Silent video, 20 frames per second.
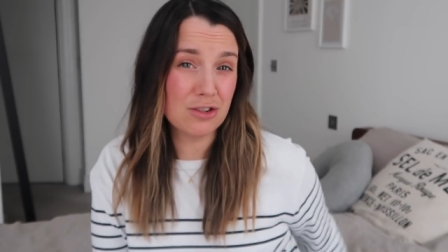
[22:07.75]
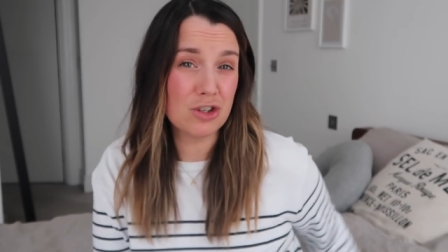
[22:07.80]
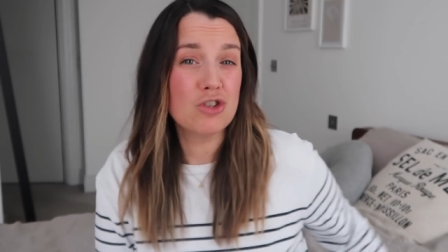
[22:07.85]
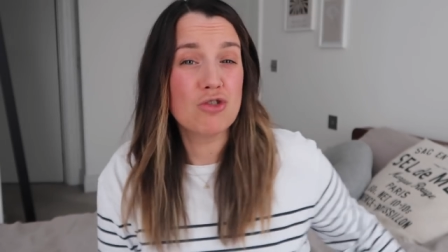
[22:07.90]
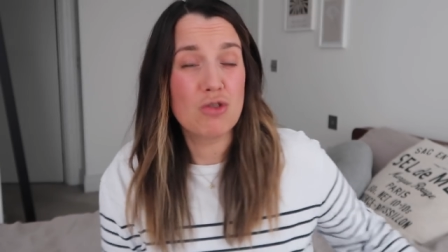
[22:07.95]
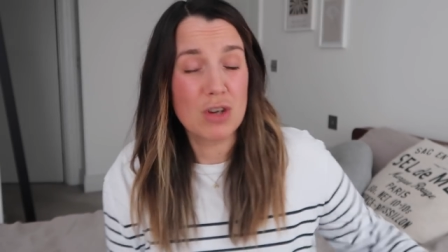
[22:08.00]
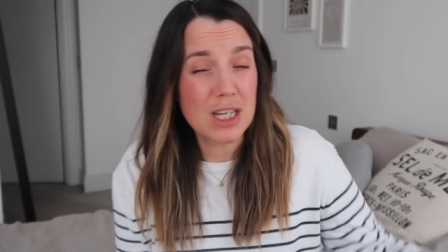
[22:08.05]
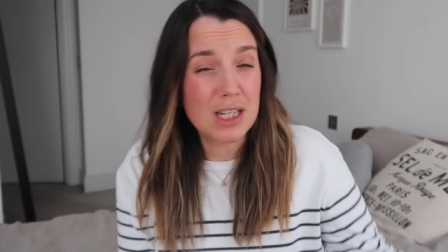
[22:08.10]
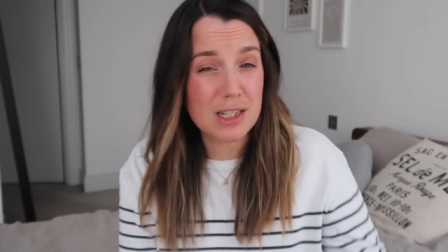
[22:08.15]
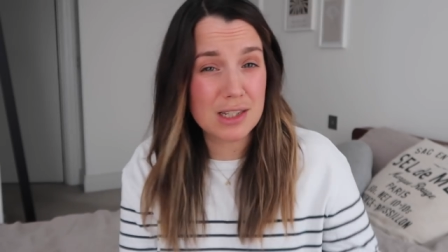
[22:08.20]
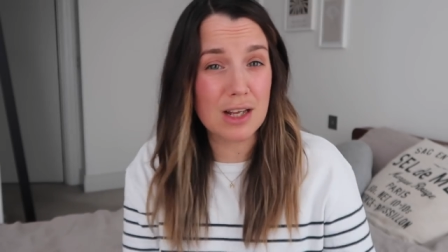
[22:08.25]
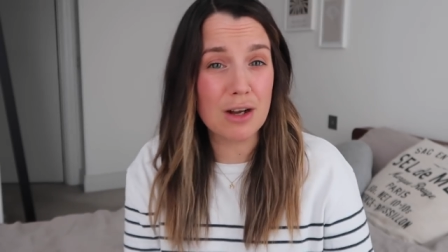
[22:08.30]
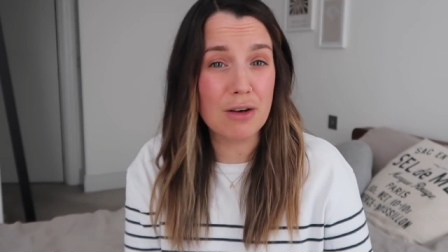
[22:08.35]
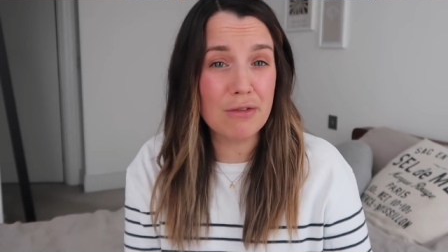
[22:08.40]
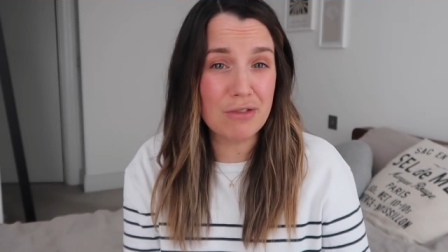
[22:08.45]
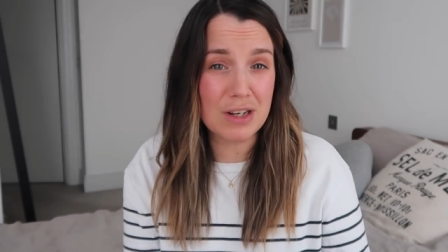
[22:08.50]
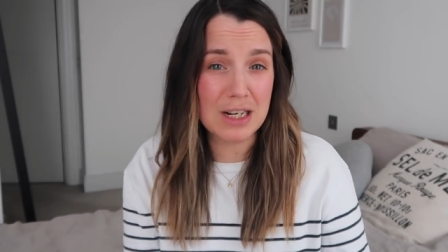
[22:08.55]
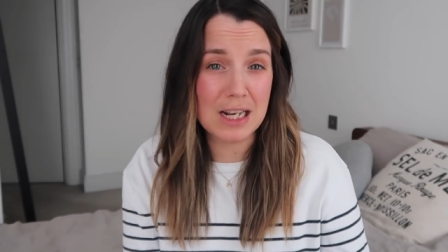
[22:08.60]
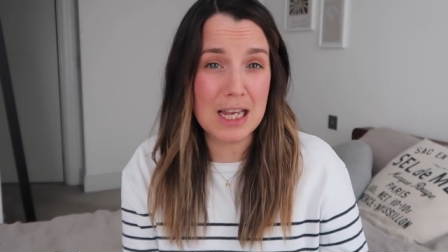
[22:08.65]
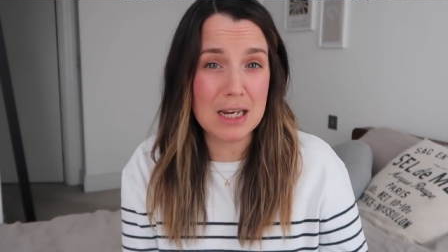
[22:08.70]
Just treat
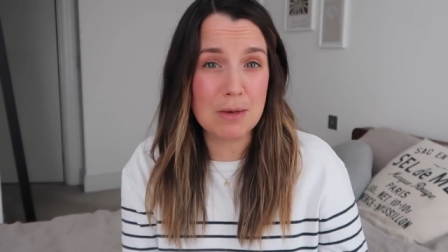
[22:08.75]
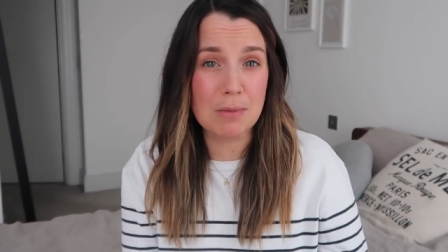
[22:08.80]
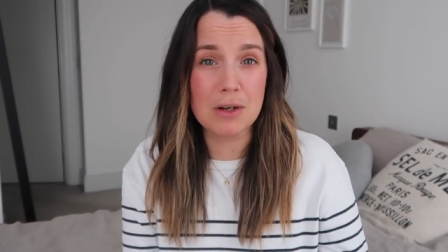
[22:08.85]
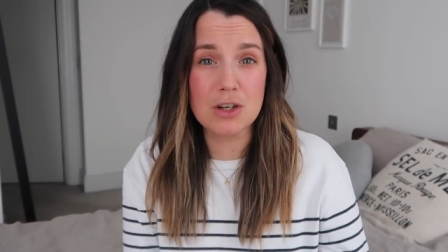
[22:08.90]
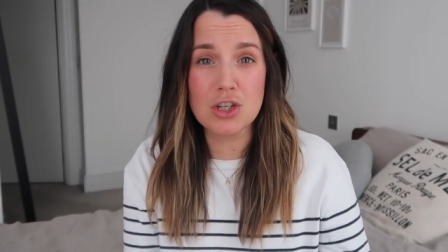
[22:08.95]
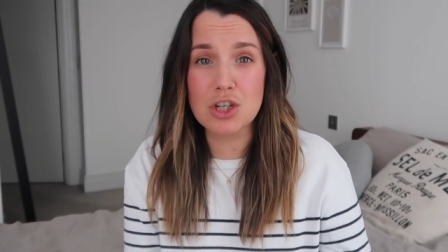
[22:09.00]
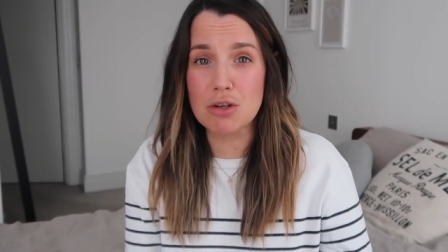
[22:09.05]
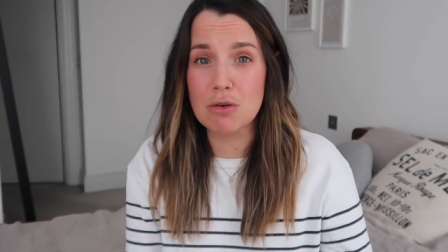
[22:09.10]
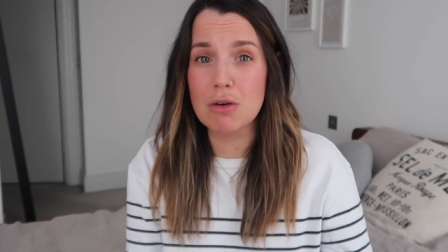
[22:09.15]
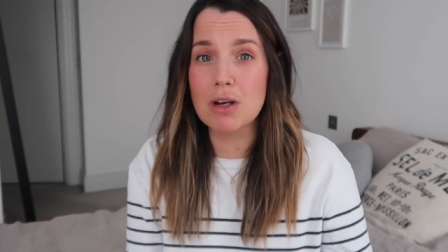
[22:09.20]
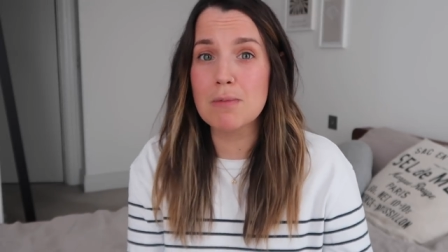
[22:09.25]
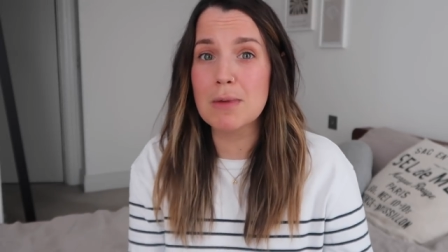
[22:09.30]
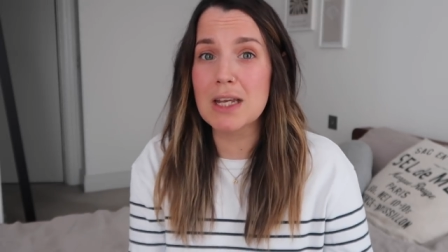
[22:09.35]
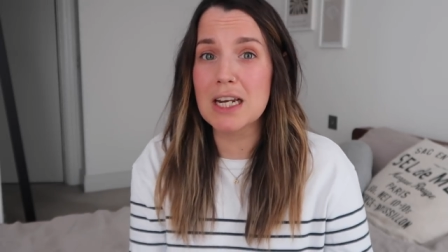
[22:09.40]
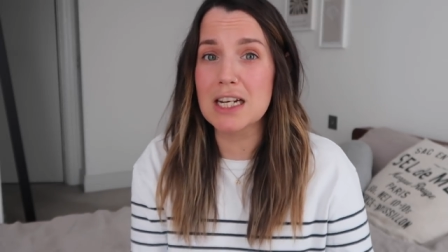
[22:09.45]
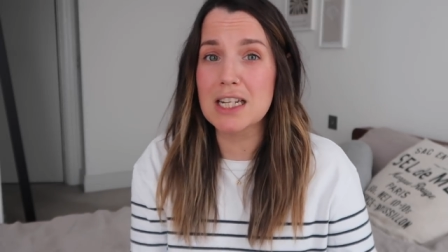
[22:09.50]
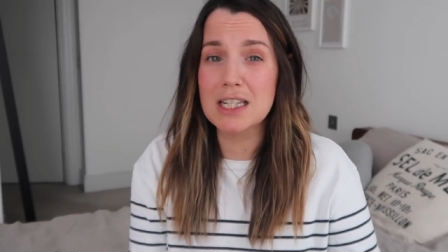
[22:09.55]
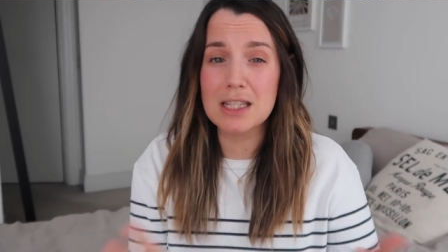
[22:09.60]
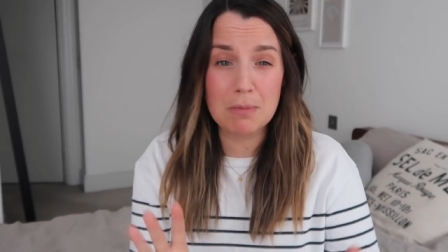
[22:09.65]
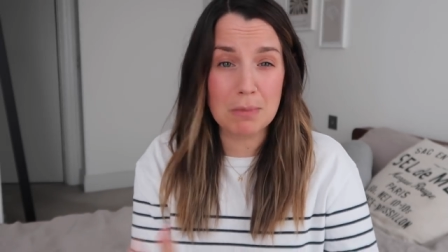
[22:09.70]
yourself in labour, do you know what I
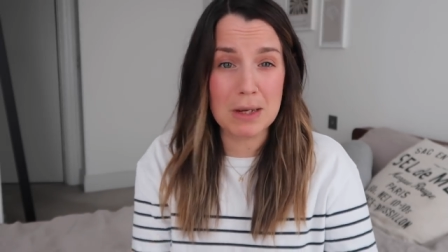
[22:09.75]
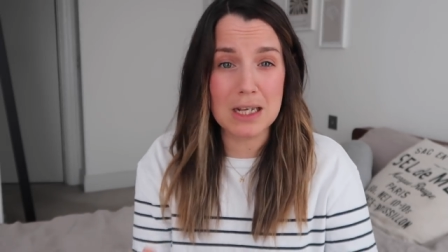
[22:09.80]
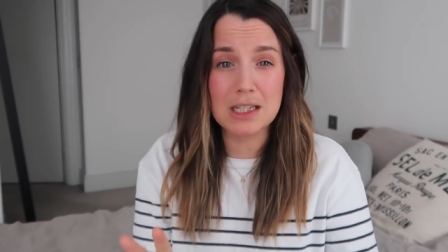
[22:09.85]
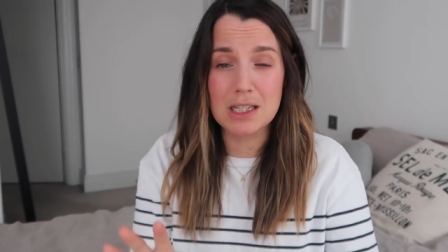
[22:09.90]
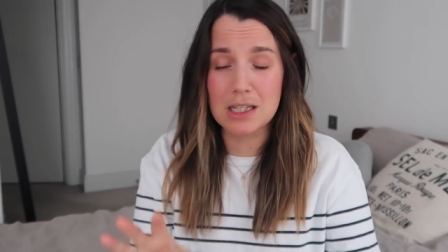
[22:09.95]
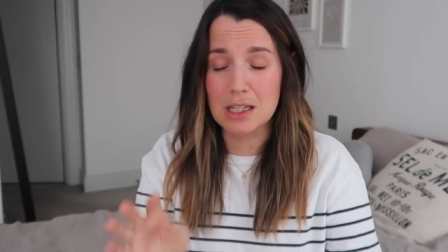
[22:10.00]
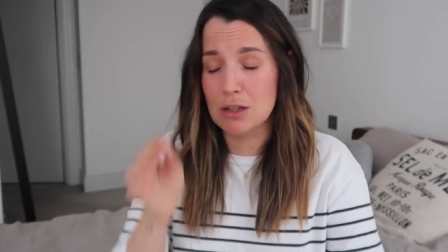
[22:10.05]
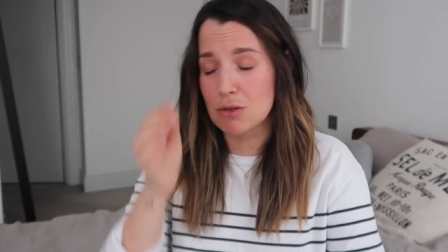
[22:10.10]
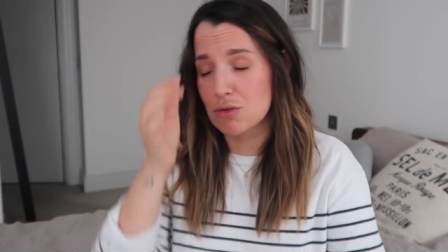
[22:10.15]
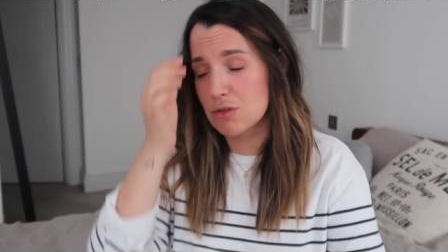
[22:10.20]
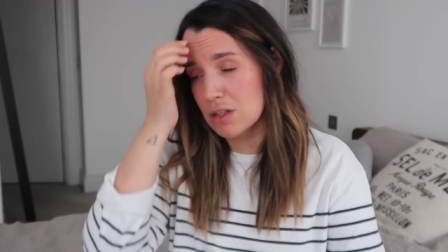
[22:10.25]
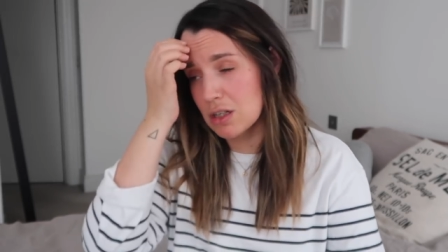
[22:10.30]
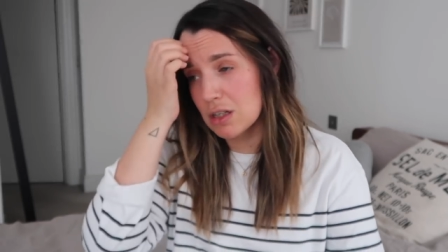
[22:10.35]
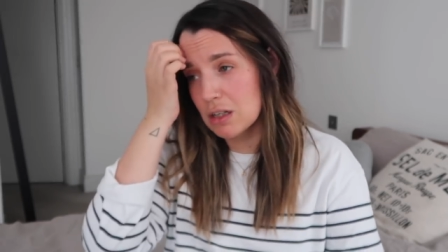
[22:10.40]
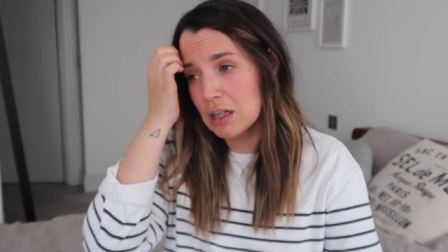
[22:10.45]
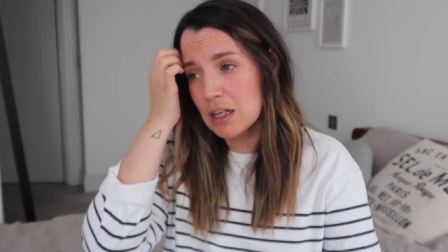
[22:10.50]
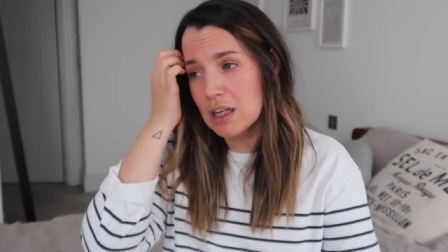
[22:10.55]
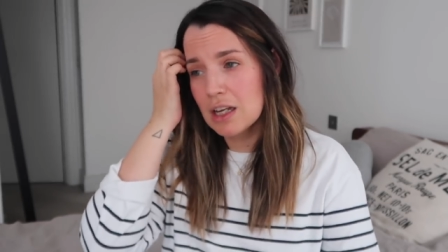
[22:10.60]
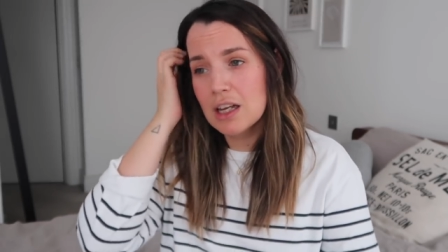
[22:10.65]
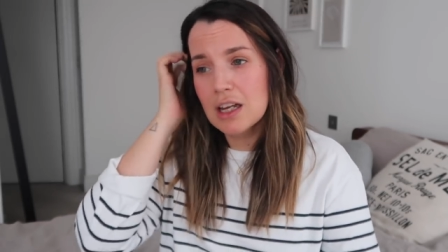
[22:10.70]
mean? It's the best thing you'll do.